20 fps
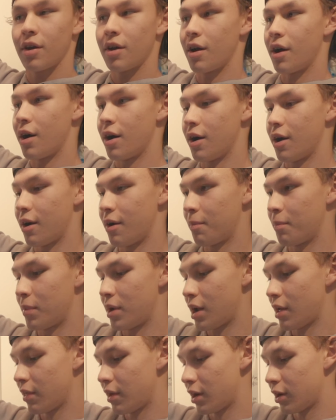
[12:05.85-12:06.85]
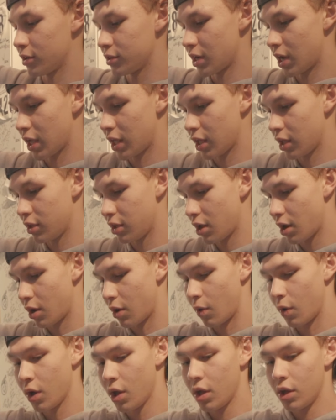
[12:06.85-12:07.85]
Um, and then I was like,
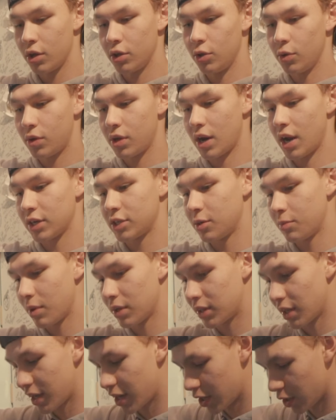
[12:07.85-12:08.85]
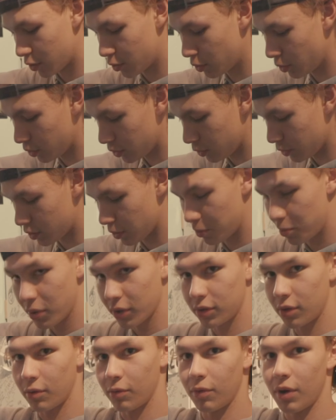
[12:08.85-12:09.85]
yo, you could actually make that kind of cool. You could
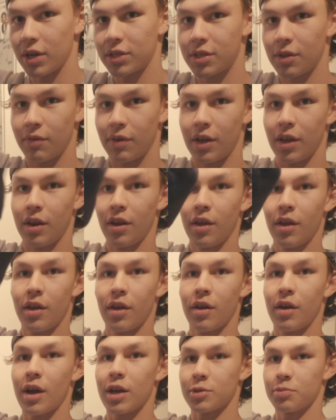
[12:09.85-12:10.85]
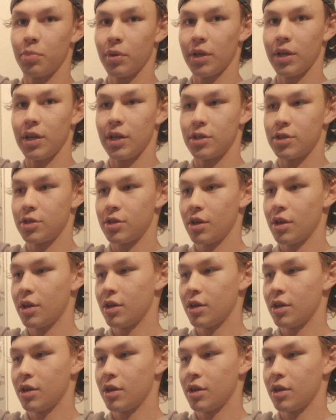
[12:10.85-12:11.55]
put the rest of it as bleach.